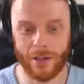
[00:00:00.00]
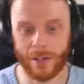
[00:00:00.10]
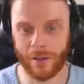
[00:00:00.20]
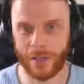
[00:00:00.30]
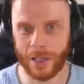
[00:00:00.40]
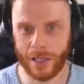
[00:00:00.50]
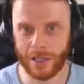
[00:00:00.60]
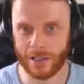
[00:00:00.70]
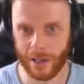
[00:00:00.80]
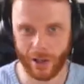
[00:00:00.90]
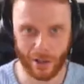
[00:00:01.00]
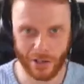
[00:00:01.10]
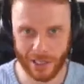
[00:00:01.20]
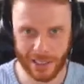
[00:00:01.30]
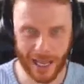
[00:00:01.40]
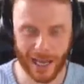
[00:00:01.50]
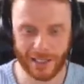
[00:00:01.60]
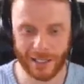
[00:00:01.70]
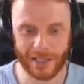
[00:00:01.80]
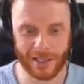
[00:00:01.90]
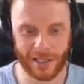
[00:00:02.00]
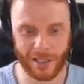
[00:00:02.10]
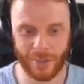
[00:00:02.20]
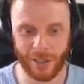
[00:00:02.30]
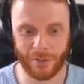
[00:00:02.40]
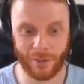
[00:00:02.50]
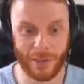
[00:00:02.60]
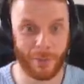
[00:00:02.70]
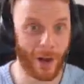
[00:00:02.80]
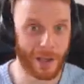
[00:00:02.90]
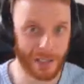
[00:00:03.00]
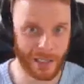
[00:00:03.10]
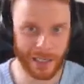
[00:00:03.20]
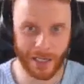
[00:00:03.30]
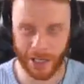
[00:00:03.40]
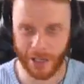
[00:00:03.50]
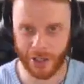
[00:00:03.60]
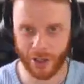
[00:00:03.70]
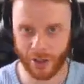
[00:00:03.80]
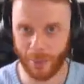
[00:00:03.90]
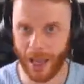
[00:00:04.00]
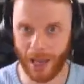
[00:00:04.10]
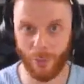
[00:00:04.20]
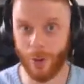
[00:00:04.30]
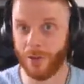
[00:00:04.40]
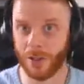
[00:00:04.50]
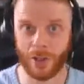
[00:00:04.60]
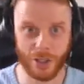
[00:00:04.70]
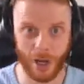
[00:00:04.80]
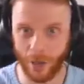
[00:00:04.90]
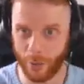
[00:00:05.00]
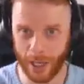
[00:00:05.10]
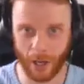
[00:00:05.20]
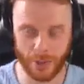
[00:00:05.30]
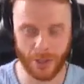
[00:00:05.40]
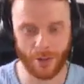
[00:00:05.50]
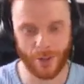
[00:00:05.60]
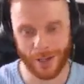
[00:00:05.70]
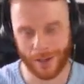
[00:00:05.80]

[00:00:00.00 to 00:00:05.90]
different psychology tactics and a bit of reciprocity, showing them, hey, we've done a good job, we helped you,